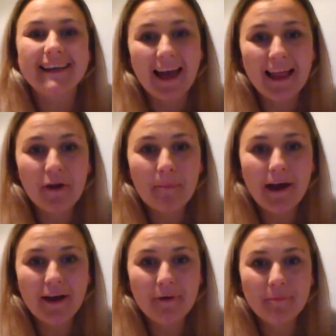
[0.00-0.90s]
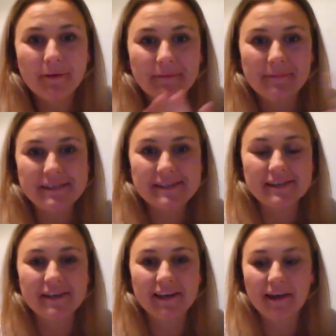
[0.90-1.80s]
Hello pal, Mrs
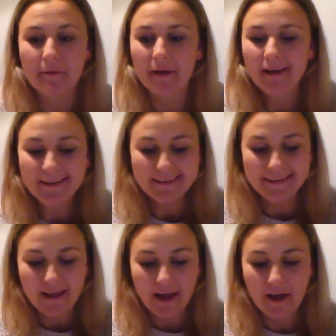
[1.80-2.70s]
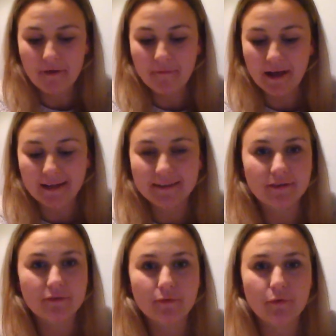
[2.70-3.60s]
Eardley Emma, and
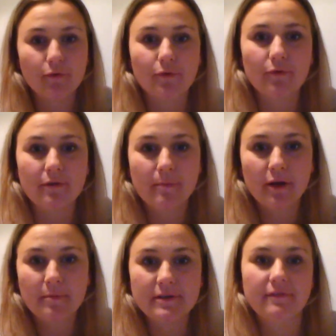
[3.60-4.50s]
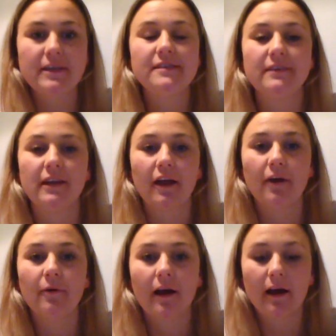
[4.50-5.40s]
for the purpose of this
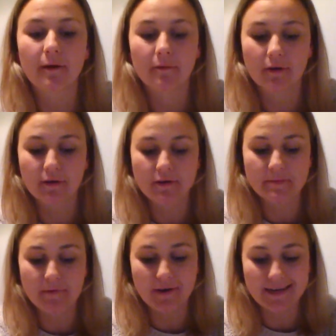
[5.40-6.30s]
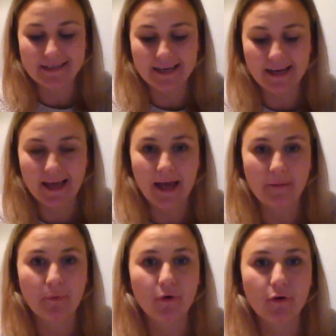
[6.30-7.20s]
video I'm going to be reading a
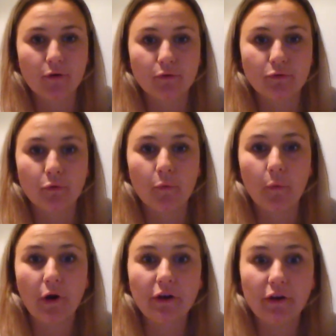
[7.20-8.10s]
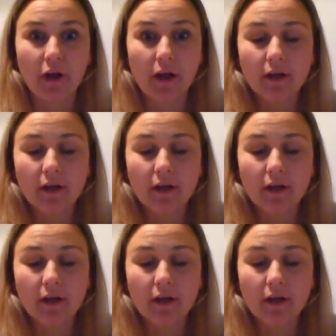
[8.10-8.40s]
book called Wonder.